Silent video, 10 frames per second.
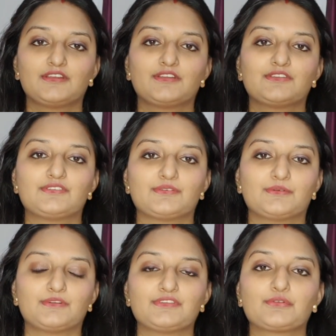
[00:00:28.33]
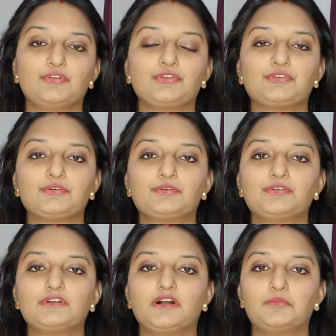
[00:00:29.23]
So it's going
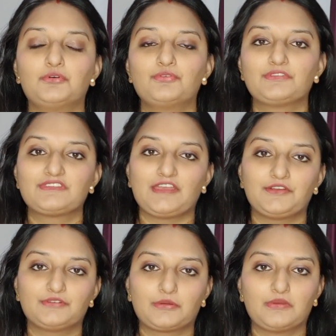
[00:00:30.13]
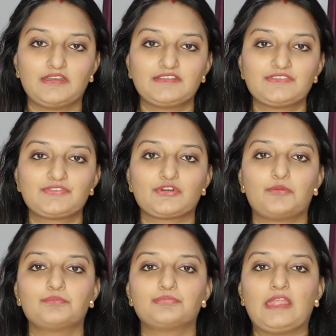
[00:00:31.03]
to move to the sign of Aquarius
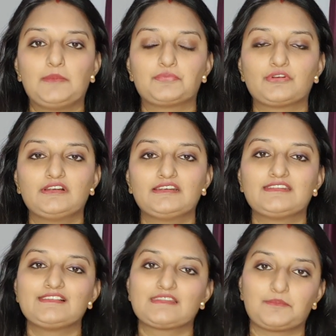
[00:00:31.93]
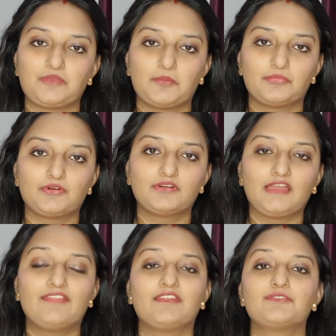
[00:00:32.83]
from April till September
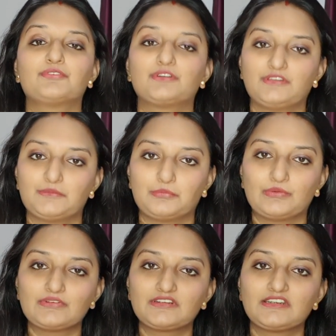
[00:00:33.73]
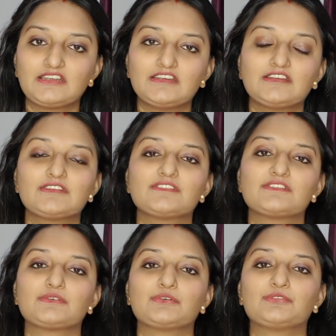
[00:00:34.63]
and then furthermore.
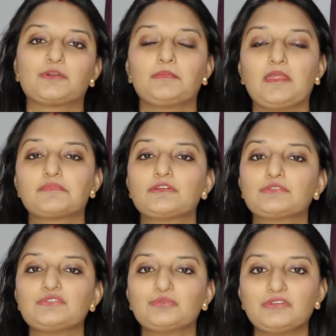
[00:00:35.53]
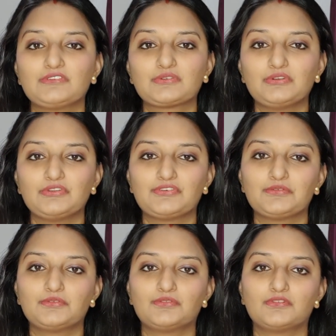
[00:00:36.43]
So from April to June, it's going
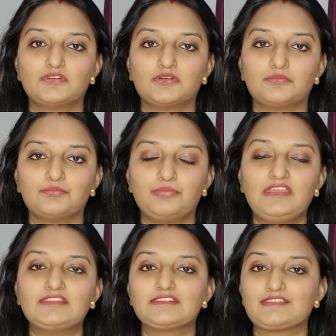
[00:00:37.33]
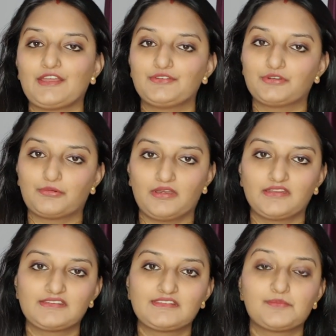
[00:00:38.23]
to be in the sign of
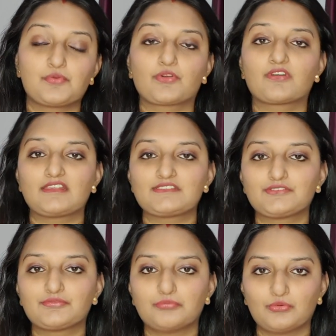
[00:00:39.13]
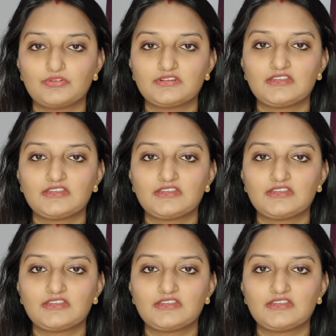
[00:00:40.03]
Aquarius in the progressive mode.